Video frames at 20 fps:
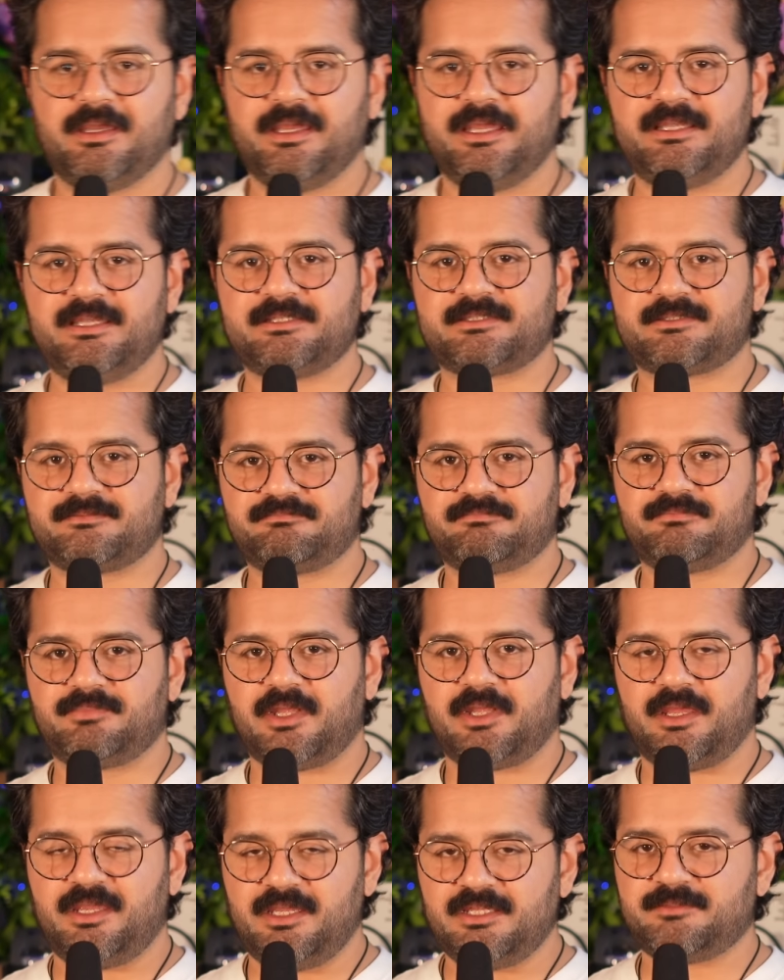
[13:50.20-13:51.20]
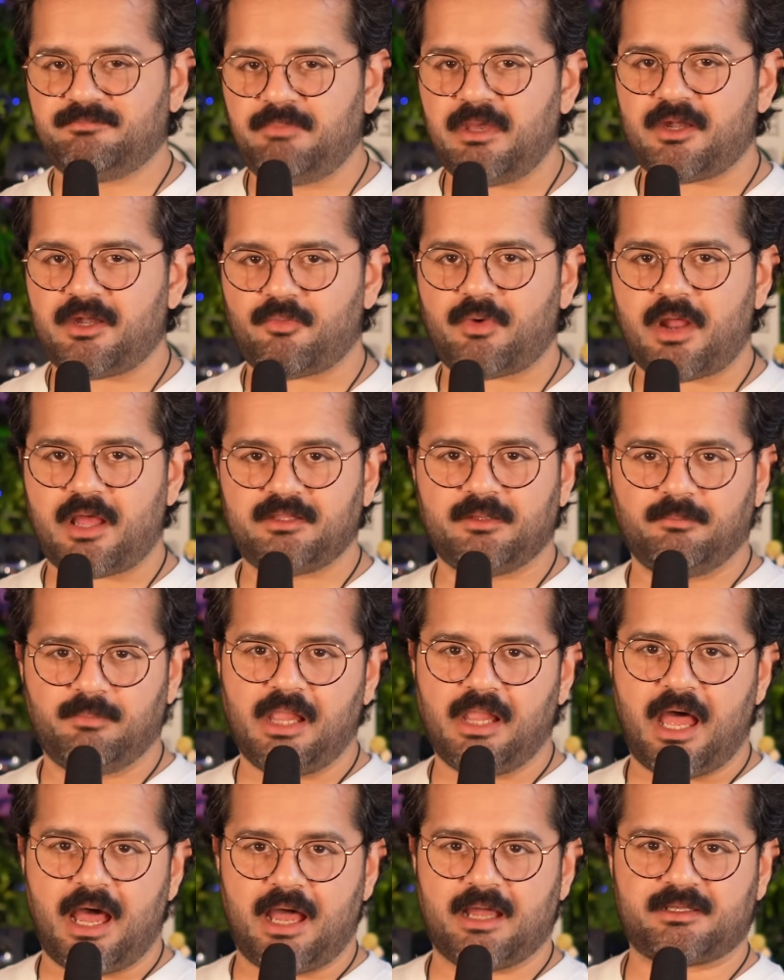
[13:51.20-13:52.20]
He's been around the
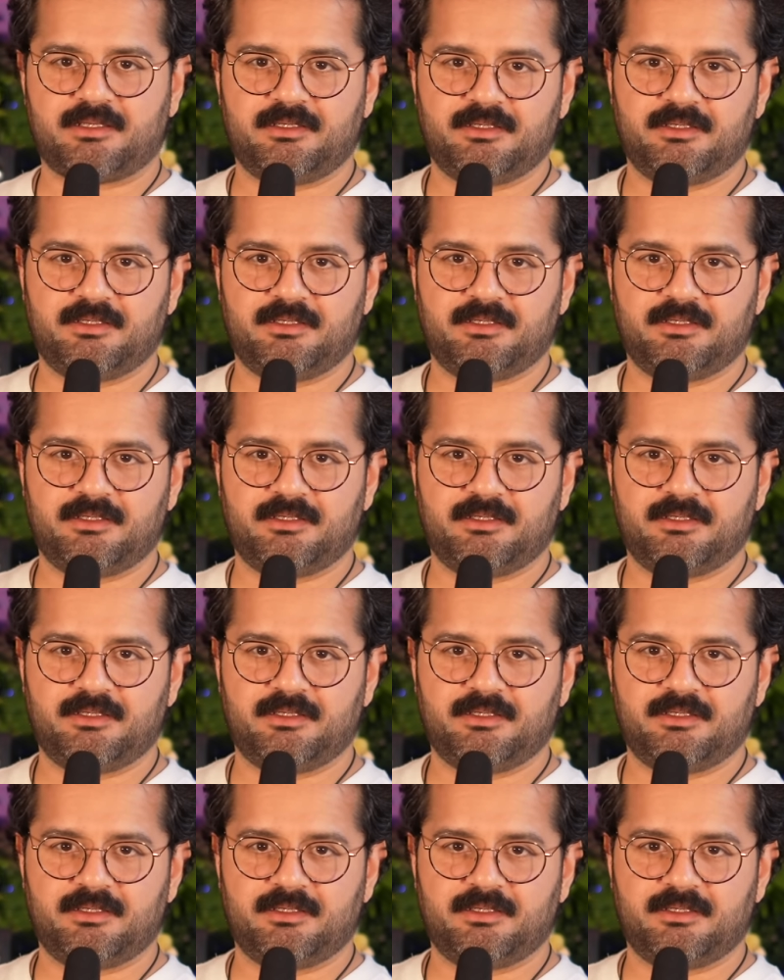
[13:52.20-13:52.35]
block.